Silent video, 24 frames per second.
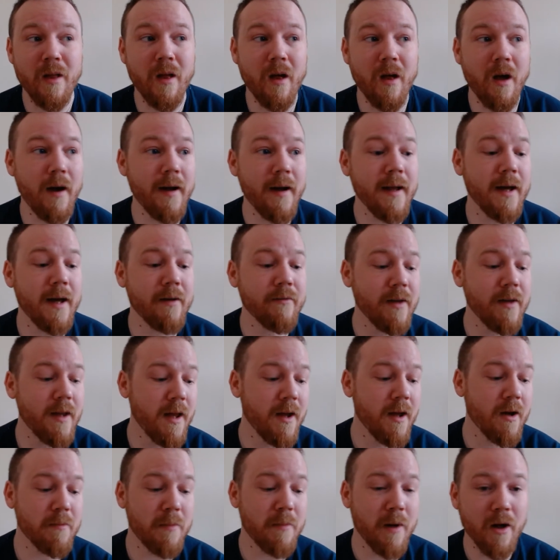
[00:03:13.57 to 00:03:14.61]
I have it
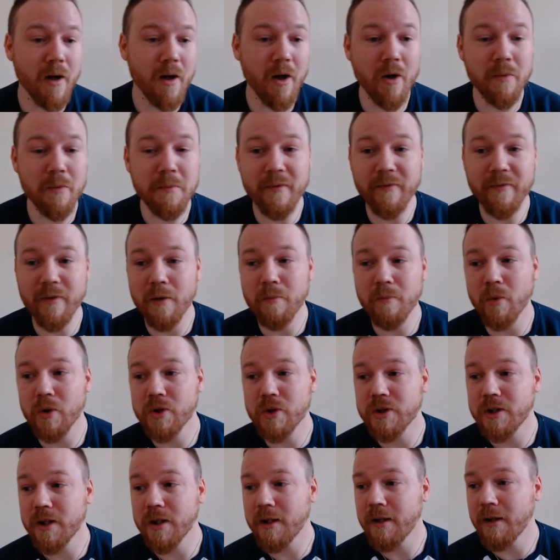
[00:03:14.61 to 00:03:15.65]
here in my home. If I'm
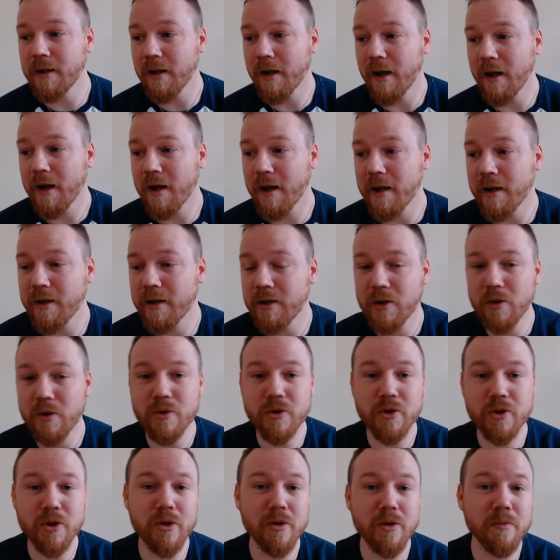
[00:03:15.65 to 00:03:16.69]
watching
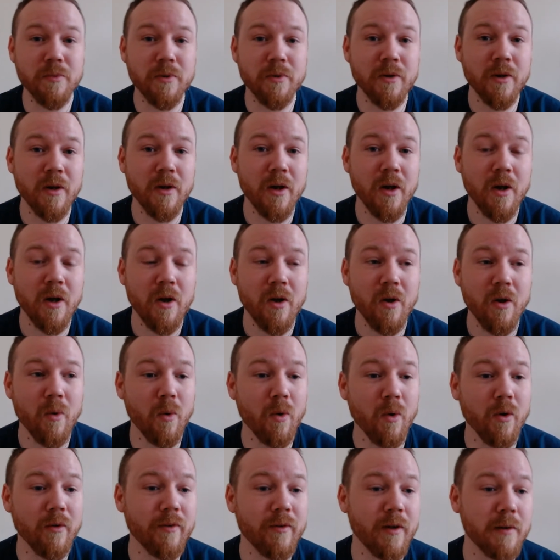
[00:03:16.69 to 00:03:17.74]
YouTube,
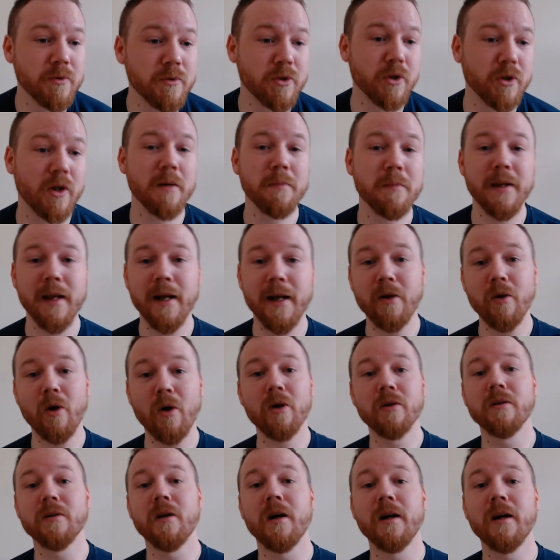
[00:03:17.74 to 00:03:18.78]
or if I'm trying to play an
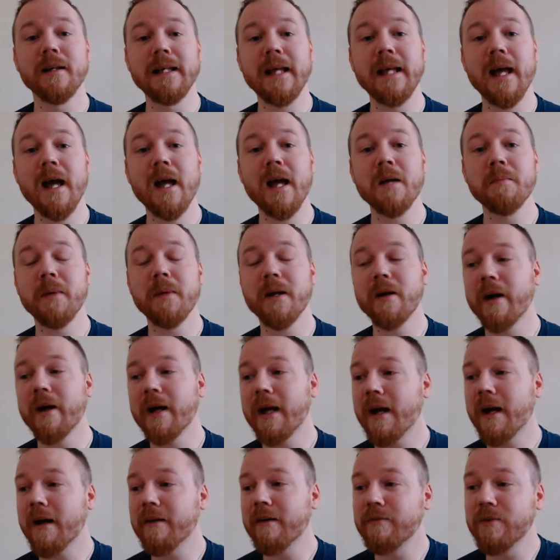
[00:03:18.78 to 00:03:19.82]
online game and I
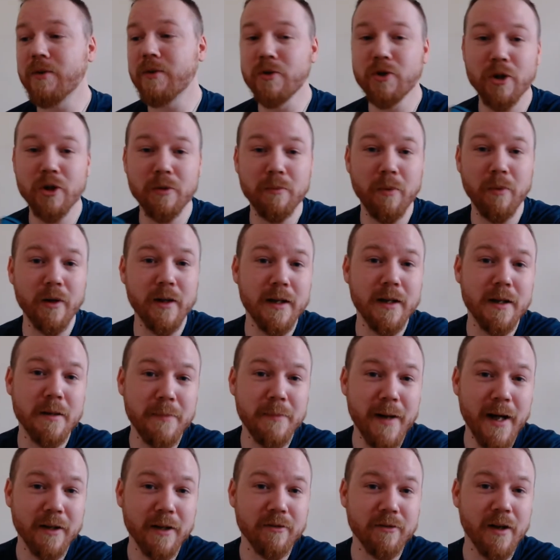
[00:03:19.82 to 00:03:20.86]
have YouTube on in the
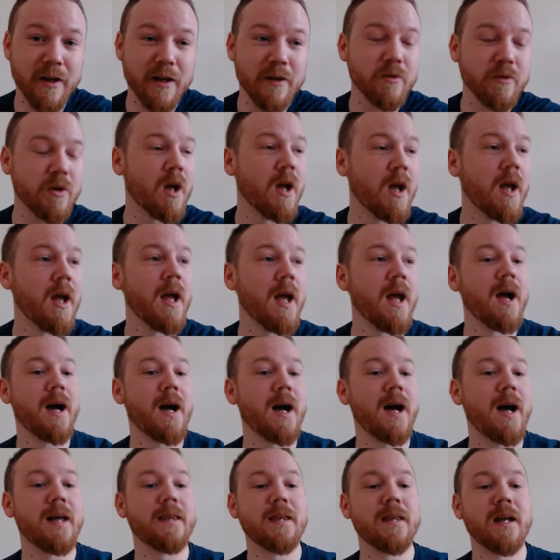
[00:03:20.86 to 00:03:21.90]
background,
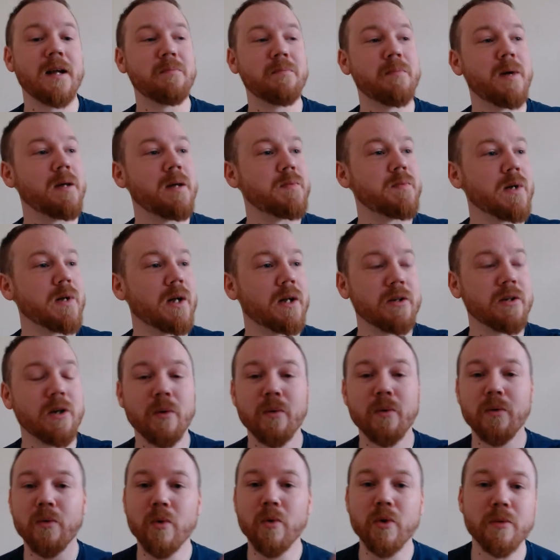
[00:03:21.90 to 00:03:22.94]
and then maybe, I don't
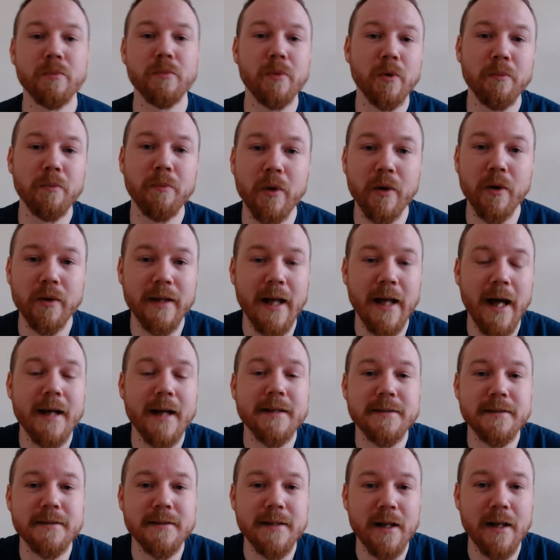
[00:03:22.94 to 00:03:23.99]
know, an Audible book that
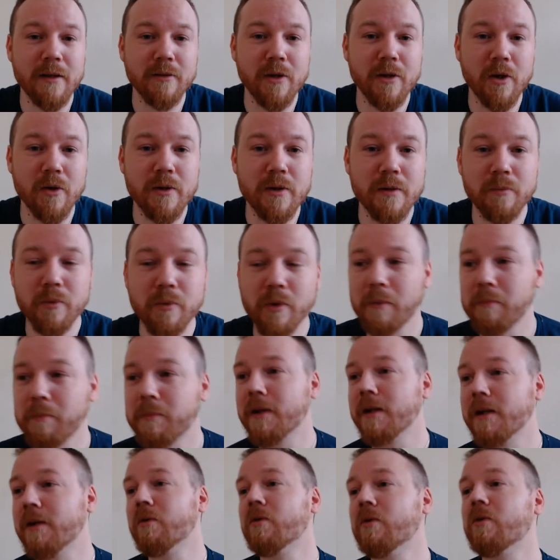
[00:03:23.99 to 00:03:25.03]
hasn't downloaded
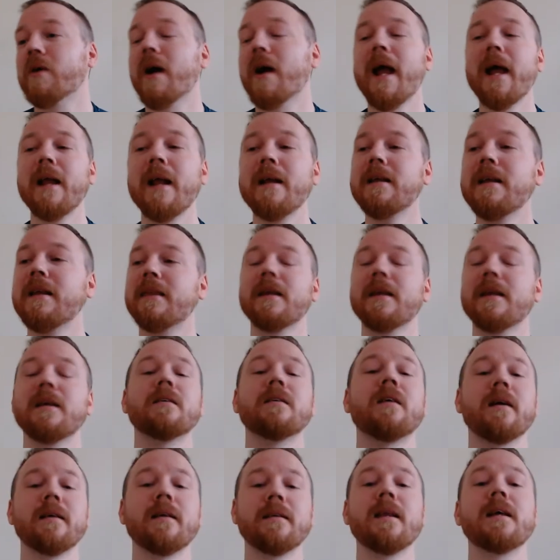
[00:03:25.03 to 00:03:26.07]
properly or anything
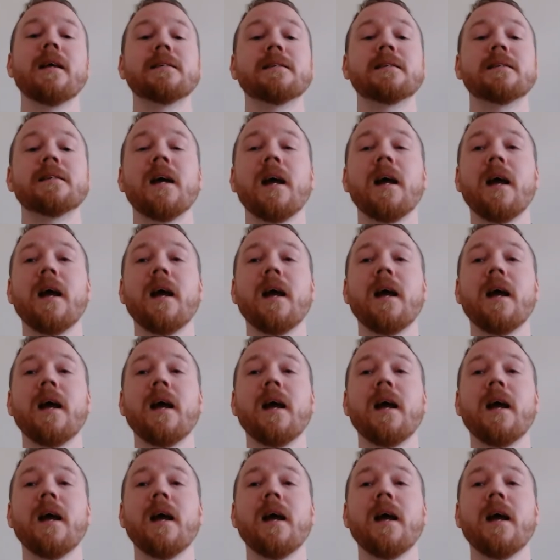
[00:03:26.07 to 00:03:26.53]
like this,